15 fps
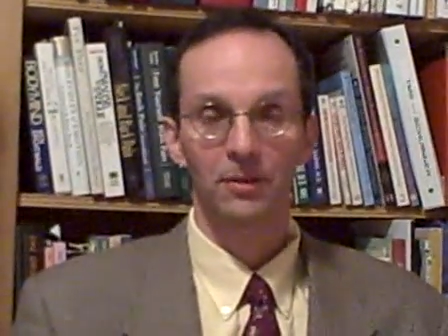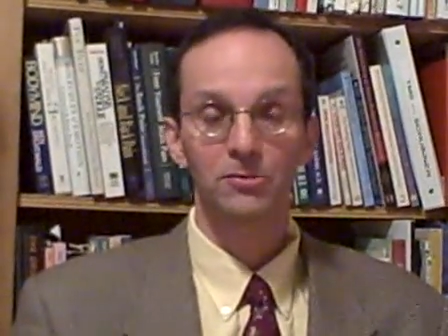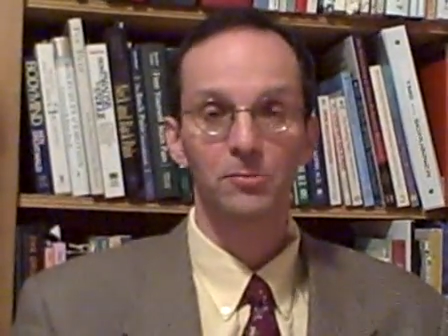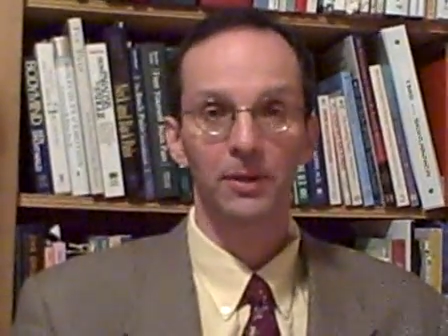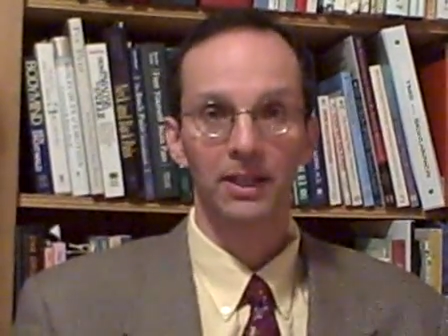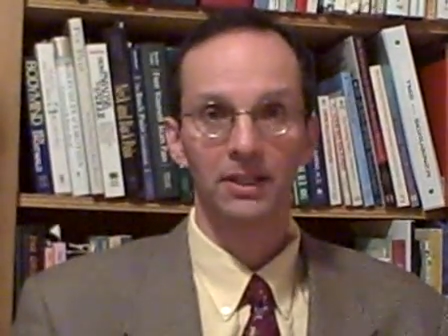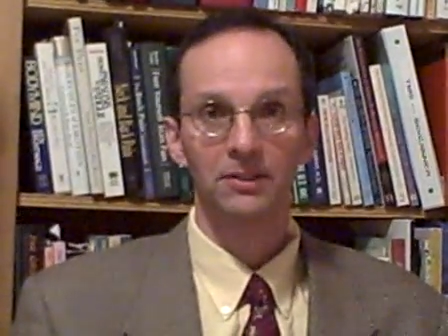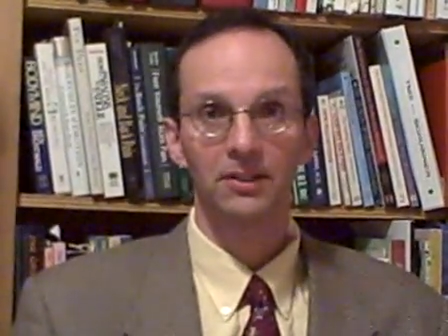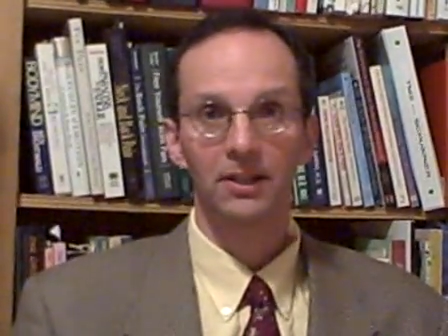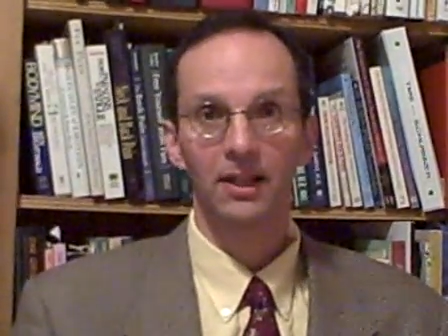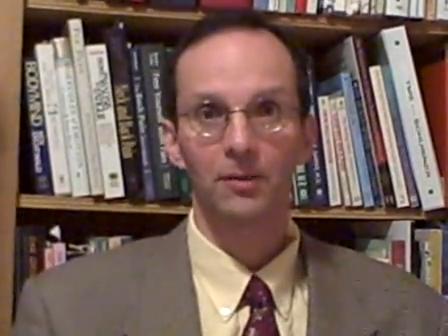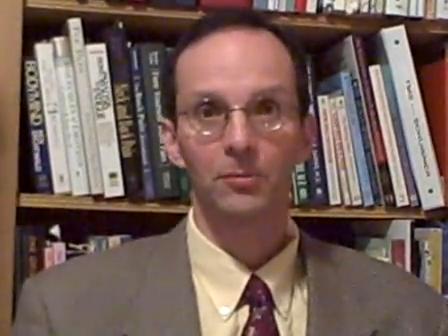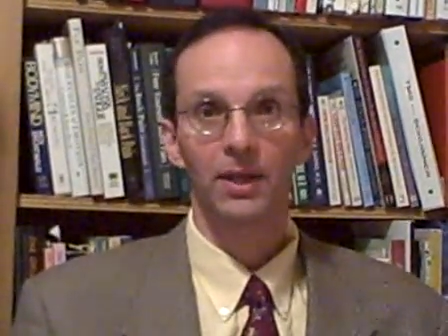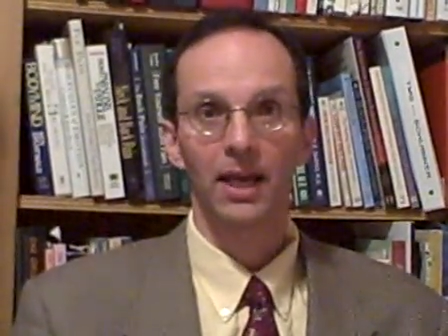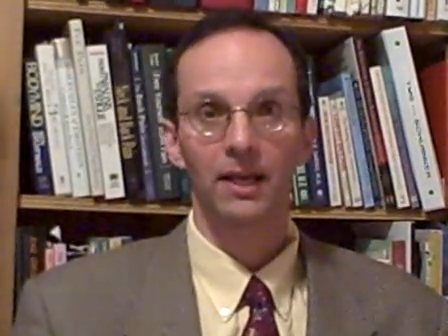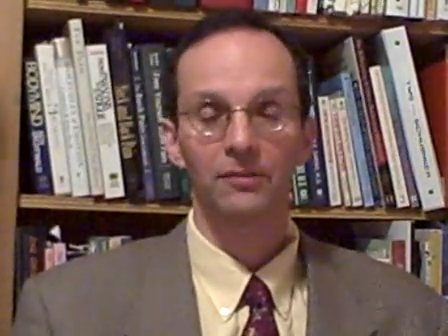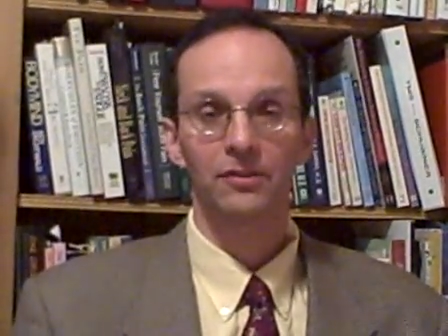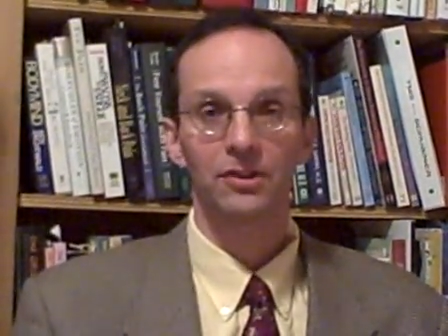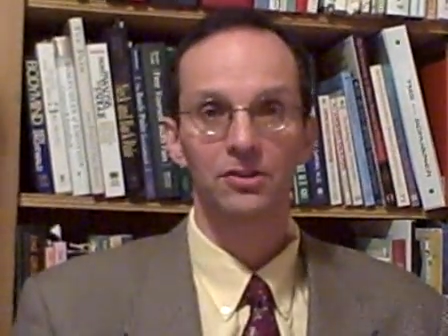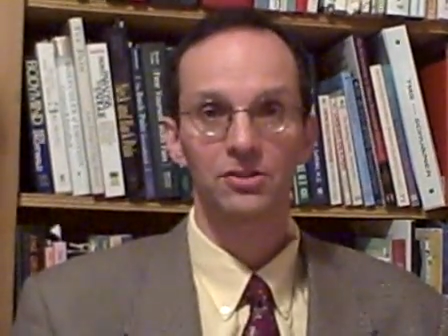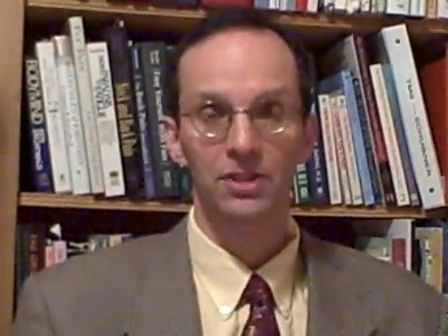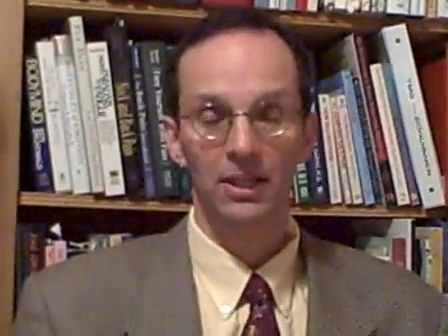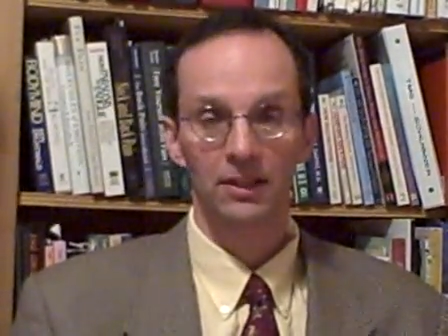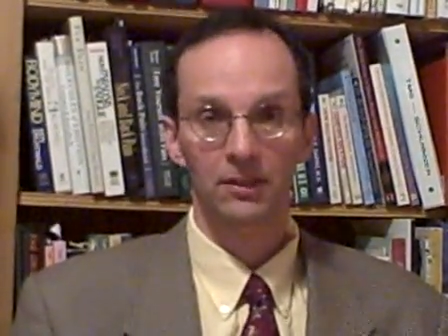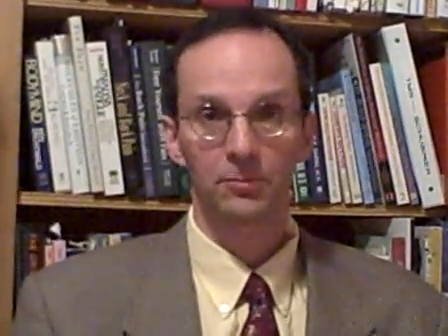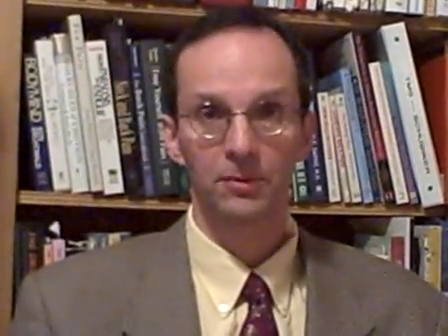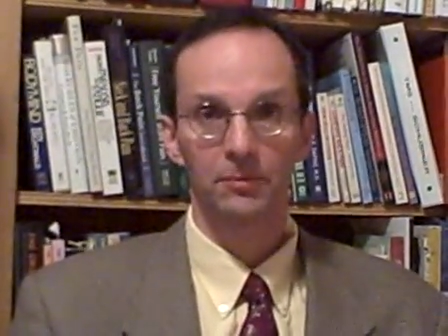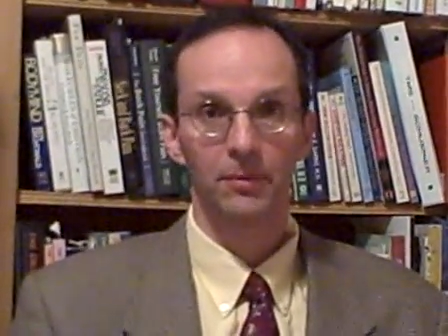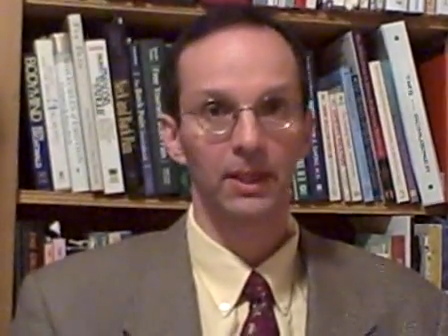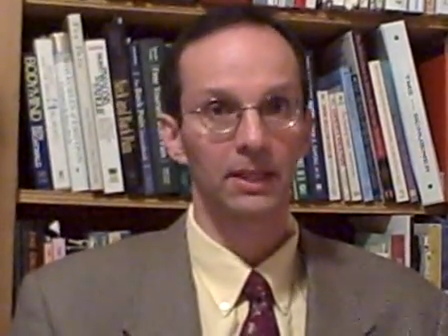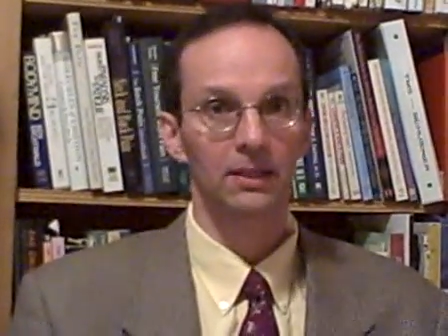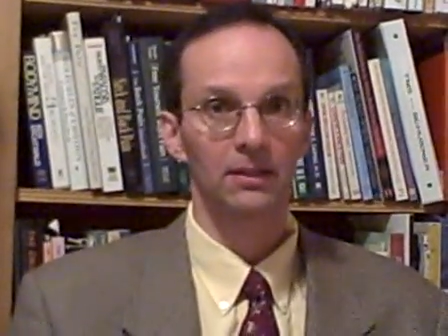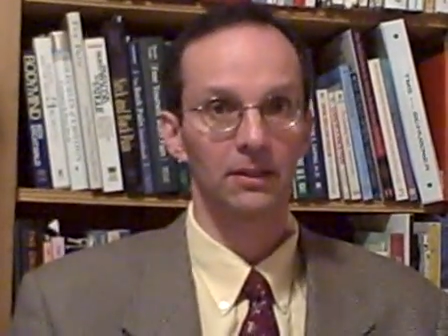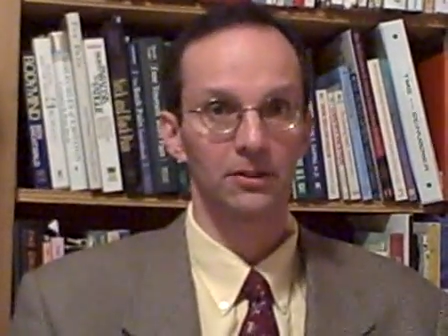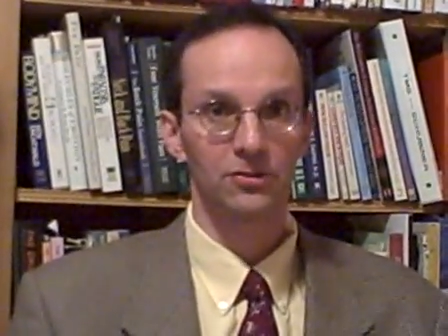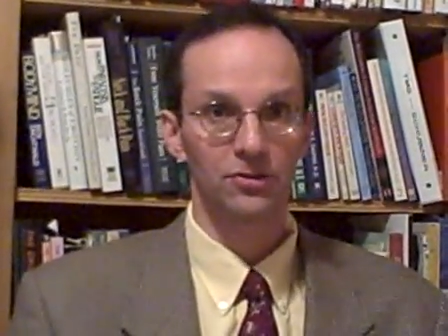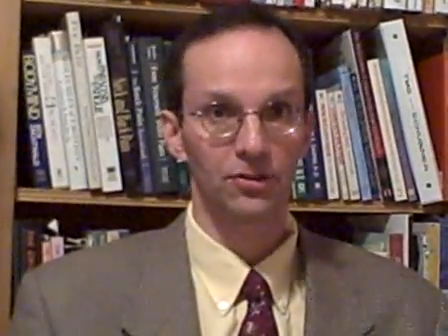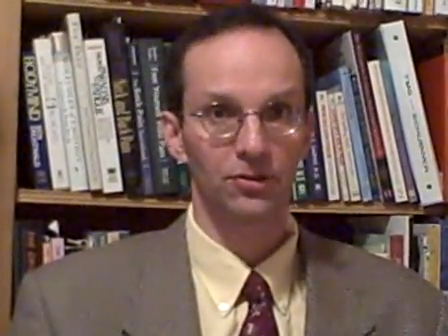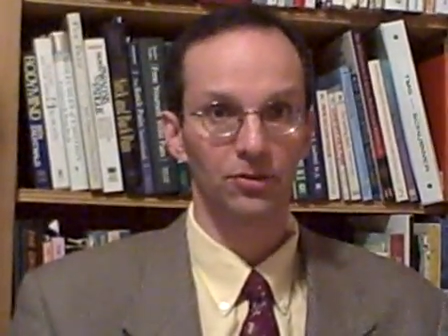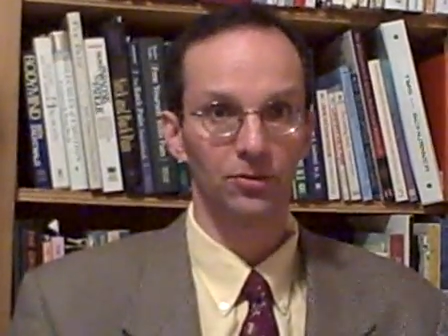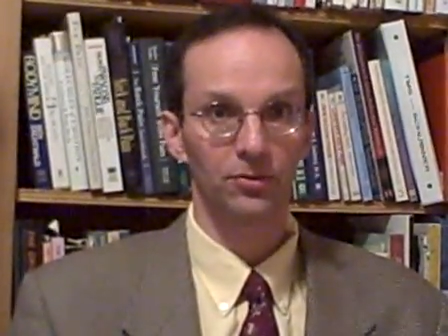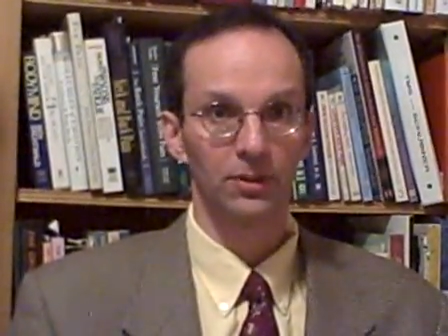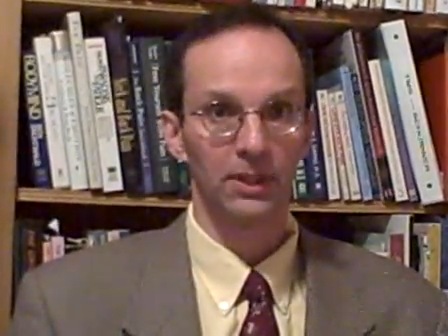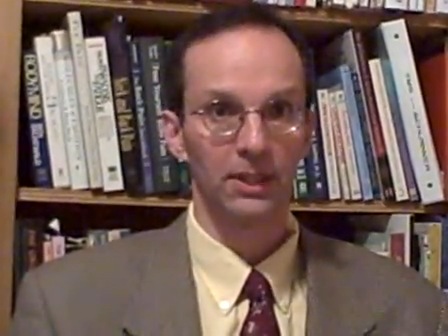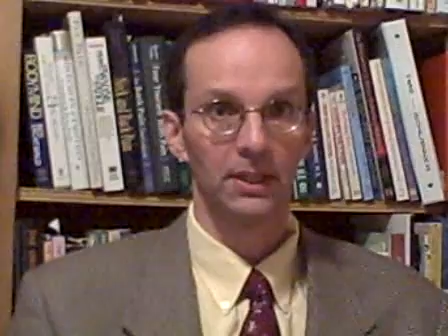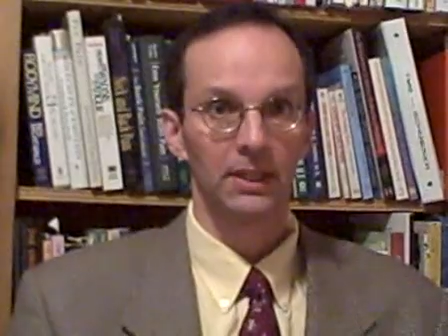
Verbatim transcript: I'm speaking today on behalf of the Seligman Medical Institute,